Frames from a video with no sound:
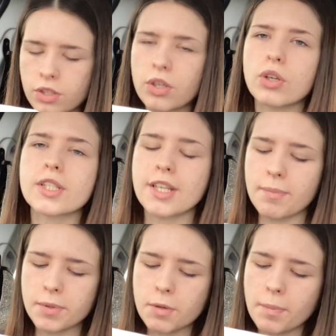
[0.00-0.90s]
So
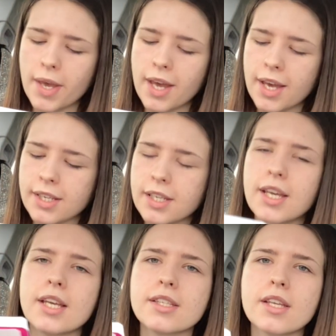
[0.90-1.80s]
tip number 8
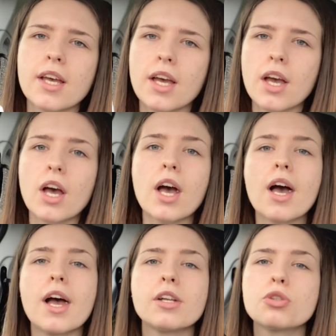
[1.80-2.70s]
is
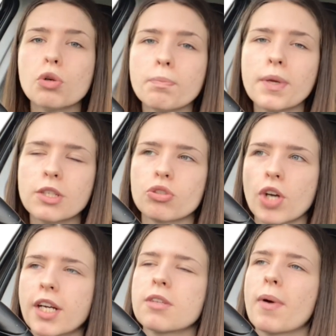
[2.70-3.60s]
don't be
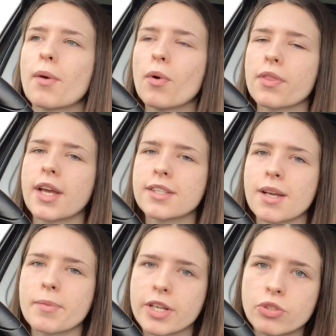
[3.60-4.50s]
distracted by what the
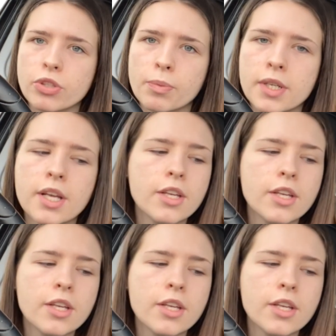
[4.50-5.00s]
examiner is doing.